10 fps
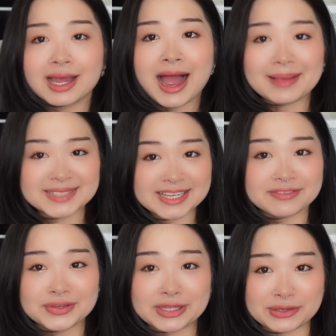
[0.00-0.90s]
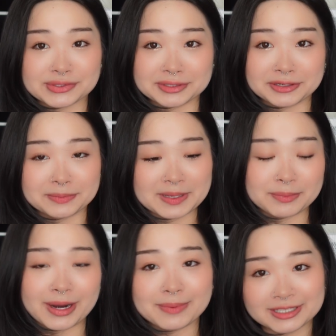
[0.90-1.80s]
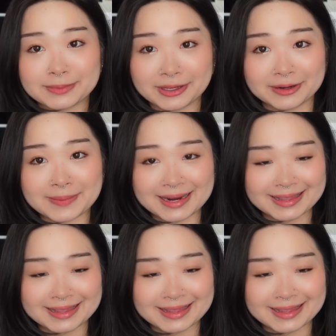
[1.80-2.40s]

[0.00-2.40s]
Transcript: I'm saying a few like it was a little bit, but I picked up a good amount